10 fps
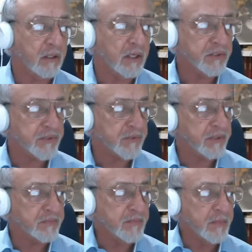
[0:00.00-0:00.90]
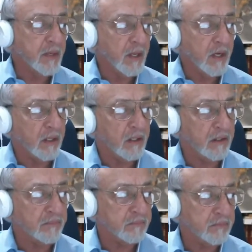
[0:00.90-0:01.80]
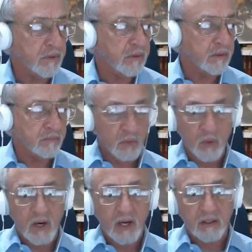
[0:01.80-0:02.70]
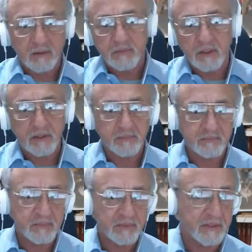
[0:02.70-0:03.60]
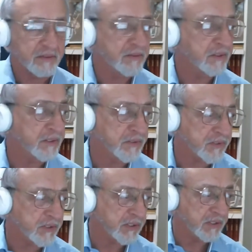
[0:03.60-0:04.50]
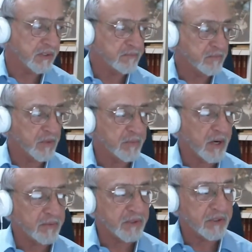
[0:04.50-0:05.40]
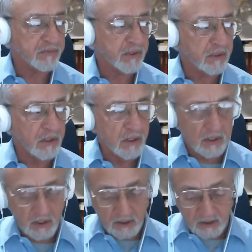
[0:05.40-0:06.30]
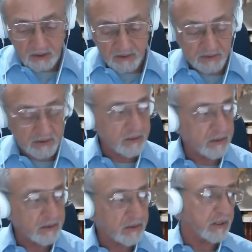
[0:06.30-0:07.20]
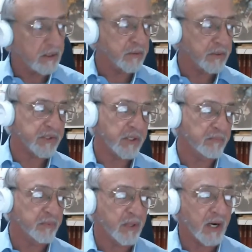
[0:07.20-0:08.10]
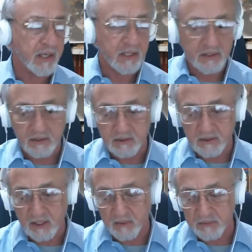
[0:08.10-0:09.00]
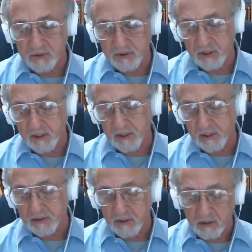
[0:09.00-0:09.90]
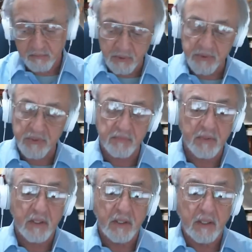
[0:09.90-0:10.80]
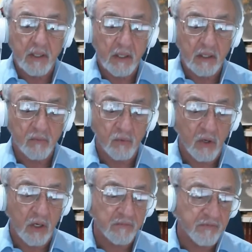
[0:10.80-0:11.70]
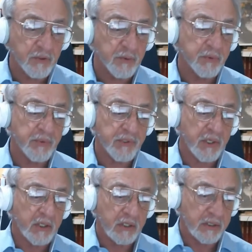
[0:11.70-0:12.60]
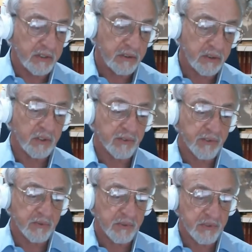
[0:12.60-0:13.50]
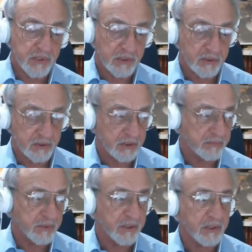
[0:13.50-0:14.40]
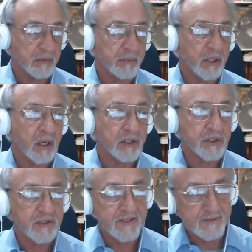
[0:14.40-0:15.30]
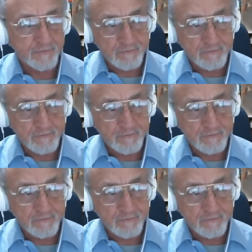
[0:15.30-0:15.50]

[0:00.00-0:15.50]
lines, right? Um, uh, moha, um, I think is the, uh, the proper term there. Uh, and then, uh, of course, uh, pride and doubt. And in Buddhism, uh, wrong views uh, is also considered to be a passion.